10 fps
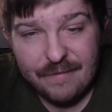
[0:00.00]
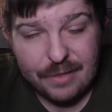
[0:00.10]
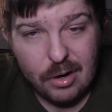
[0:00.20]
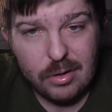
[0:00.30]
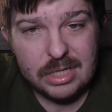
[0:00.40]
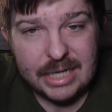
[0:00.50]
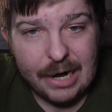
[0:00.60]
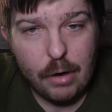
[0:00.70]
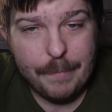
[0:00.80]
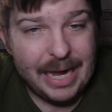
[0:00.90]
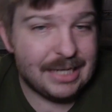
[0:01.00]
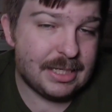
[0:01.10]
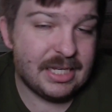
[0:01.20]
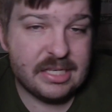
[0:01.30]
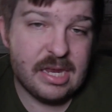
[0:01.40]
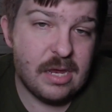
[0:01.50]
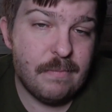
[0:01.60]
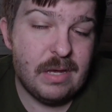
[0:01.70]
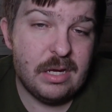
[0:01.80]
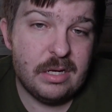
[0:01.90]
if their entire passing
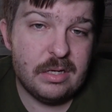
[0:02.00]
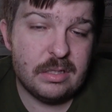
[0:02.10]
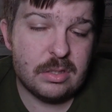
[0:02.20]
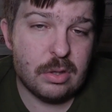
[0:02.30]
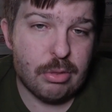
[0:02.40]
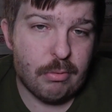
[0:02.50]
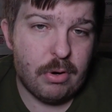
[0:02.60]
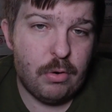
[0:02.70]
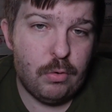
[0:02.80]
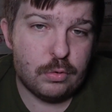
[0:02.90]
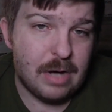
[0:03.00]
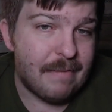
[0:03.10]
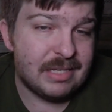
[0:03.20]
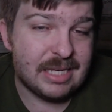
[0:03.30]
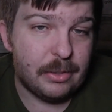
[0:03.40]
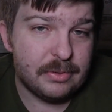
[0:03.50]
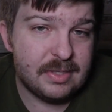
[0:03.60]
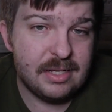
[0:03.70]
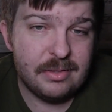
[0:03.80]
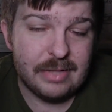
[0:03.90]
scheme is through Travis
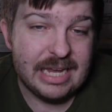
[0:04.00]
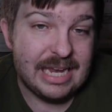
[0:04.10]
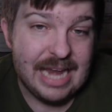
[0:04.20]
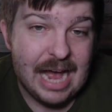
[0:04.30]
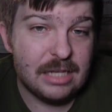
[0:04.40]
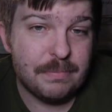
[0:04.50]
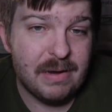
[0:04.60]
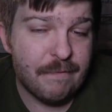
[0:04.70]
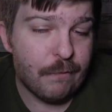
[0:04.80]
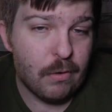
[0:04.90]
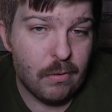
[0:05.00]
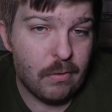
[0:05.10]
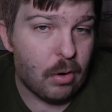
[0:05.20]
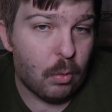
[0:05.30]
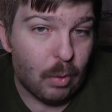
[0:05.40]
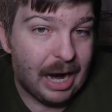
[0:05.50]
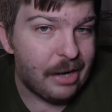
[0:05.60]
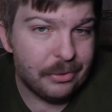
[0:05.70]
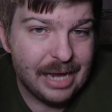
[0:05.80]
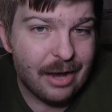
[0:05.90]
Kelce, like it has been for a
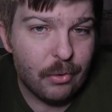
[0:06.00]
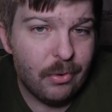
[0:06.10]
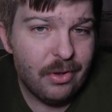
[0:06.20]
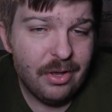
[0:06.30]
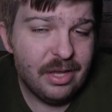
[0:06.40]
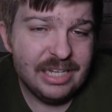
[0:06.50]
while now,